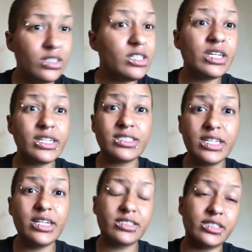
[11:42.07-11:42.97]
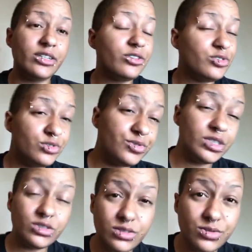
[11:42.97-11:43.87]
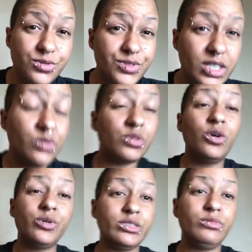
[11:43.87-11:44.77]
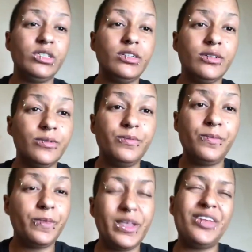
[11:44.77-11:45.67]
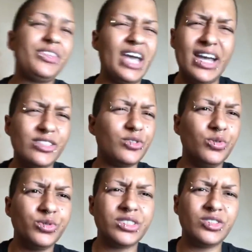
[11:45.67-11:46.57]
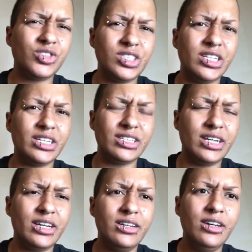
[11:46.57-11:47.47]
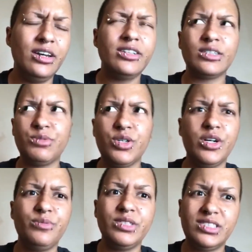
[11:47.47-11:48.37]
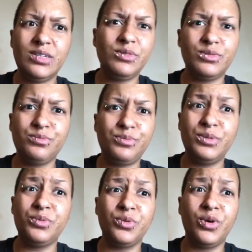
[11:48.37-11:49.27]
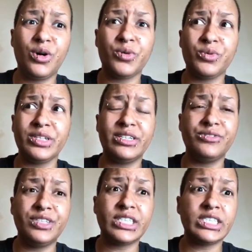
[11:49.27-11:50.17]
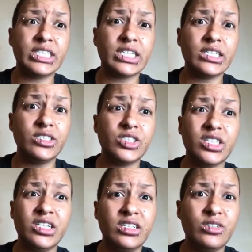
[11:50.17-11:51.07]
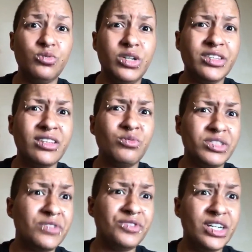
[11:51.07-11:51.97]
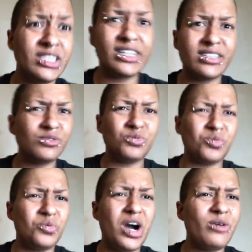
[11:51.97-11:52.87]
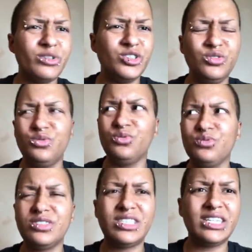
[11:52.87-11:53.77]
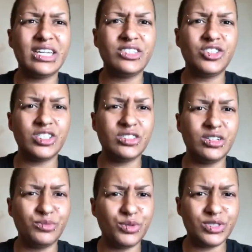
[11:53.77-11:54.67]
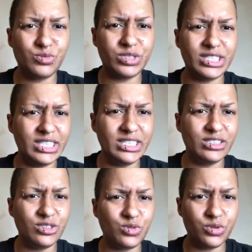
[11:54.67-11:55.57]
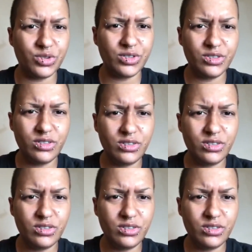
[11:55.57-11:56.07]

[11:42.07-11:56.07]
Yeah, exactly. Her true fans would always be here, not the assholes and shit like that. So I'm sorry, but some of them people are really fucking dickish. Like, what the fuck? Like, why would you say that shit to a person with an eating disorder?